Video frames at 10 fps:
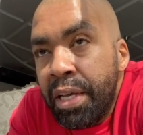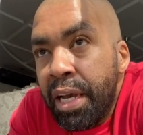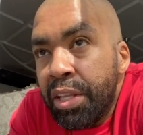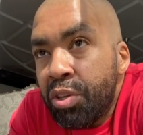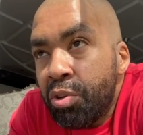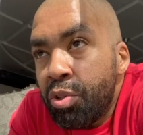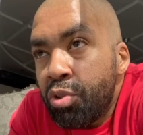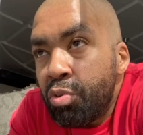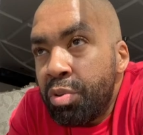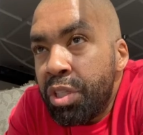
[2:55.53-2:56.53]
and you're going
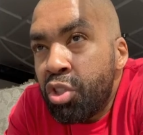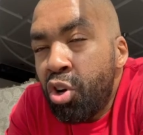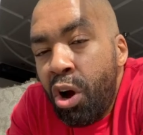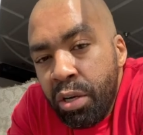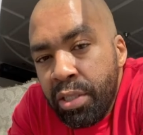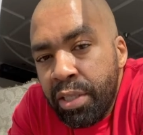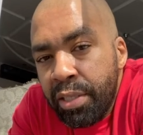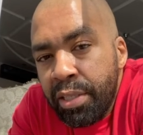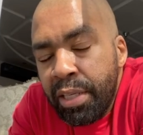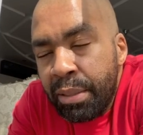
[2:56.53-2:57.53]
to be
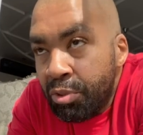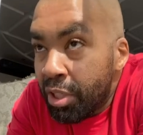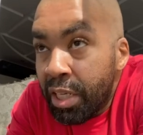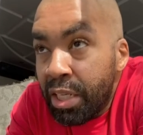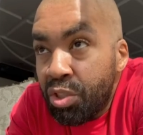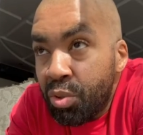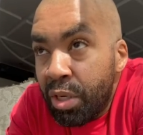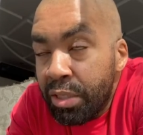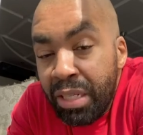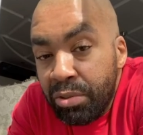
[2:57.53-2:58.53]
toxic, I'm going to cut you
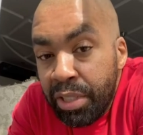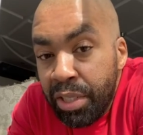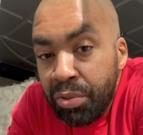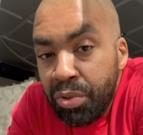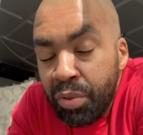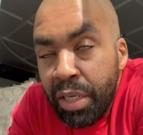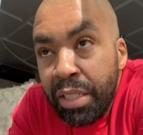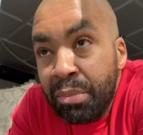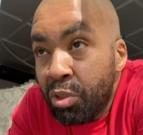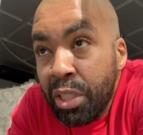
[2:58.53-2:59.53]
out. I don't care who you are.
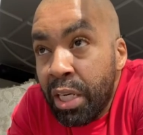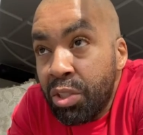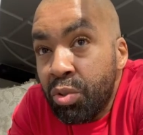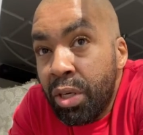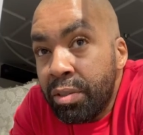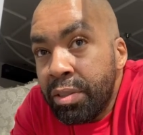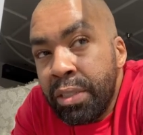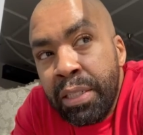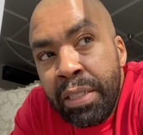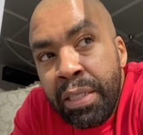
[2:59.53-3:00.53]
I'm going to cut you out.
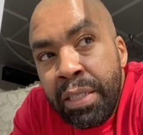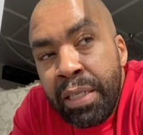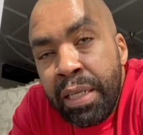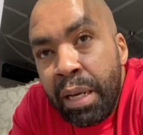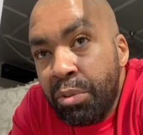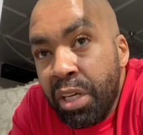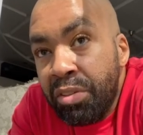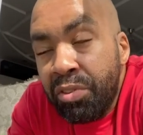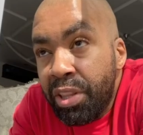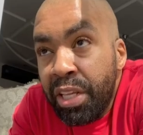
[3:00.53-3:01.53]
I'm not going
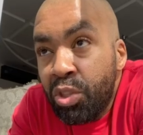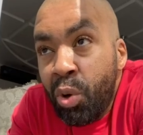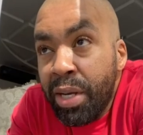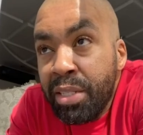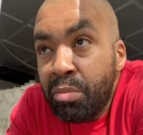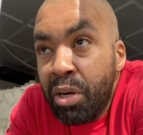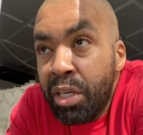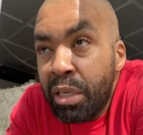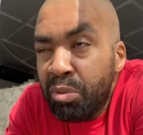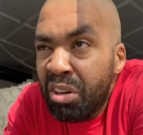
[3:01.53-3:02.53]
think twice about
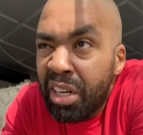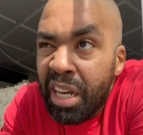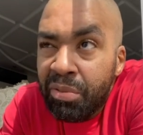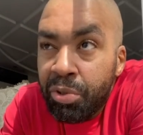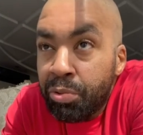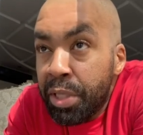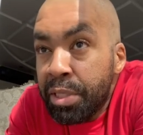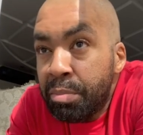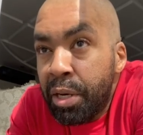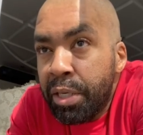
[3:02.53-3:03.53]
it. I'm not going to have regrets
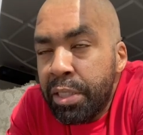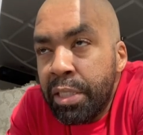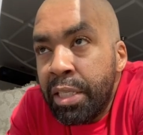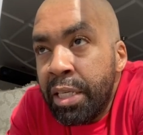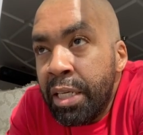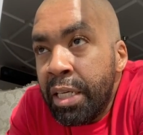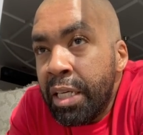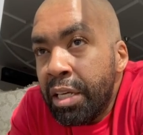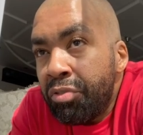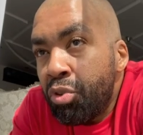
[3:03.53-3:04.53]
about it.
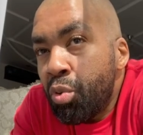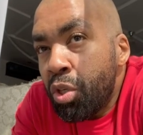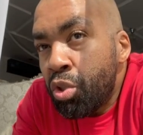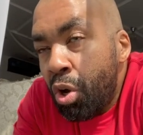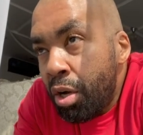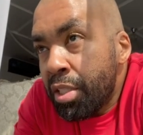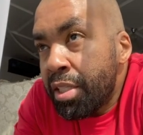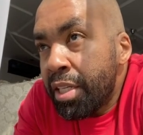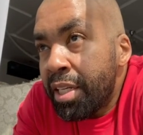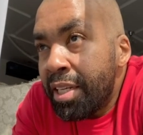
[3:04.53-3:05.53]
If you are
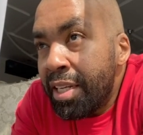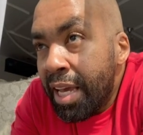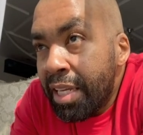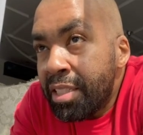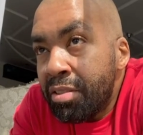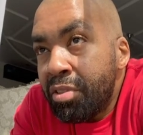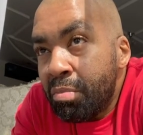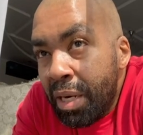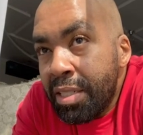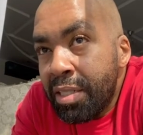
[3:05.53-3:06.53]
toxic and negative in
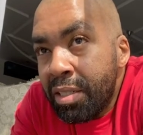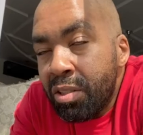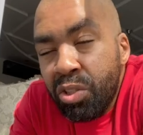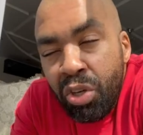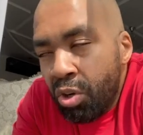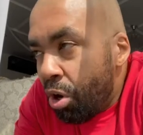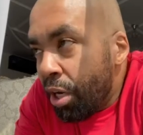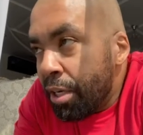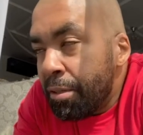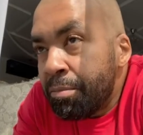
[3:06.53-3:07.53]
my circle, you're
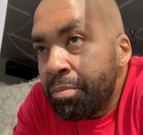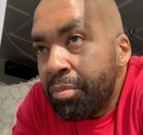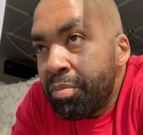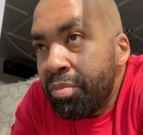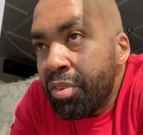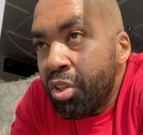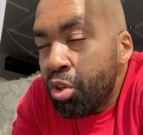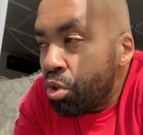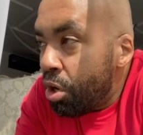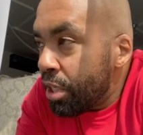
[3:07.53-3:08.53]
gone. You're
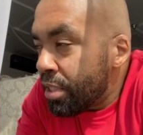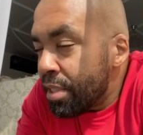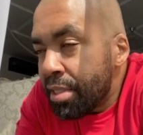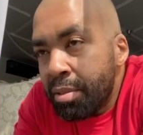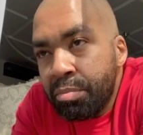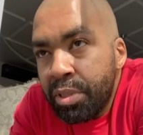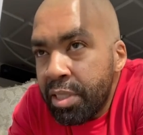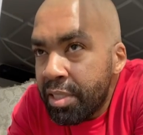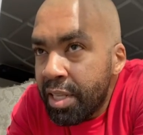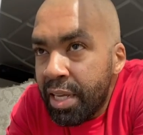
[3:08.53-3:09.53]
gone. It's as simple
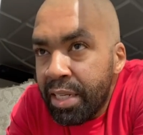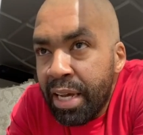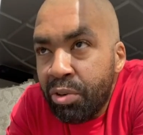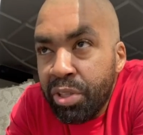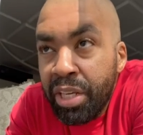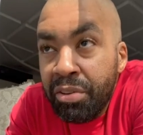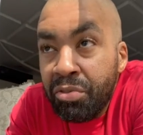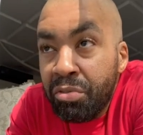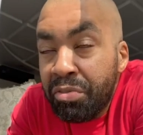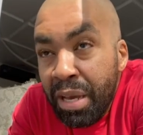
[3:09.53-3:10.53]
as that. I don't care if
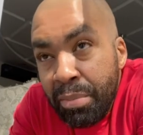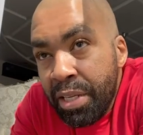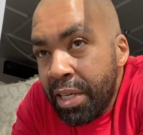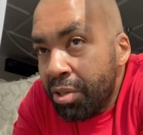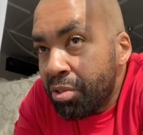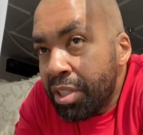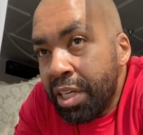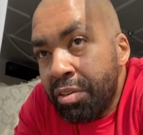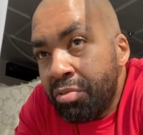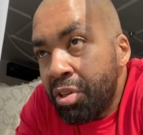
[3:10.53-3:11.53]
you're family. I don't
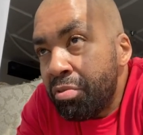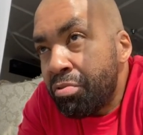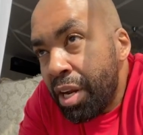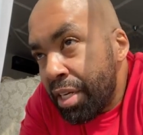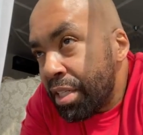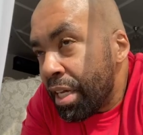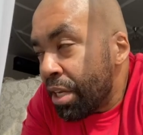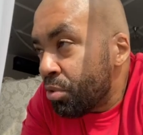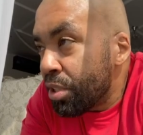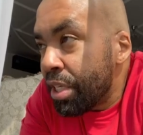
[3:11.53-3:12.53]
care if you're a friend. I
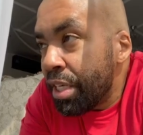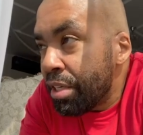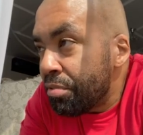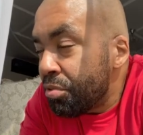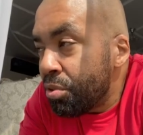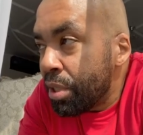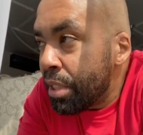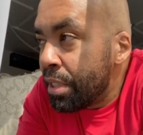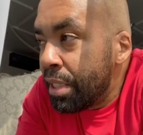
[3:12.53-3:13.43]
don't care if you're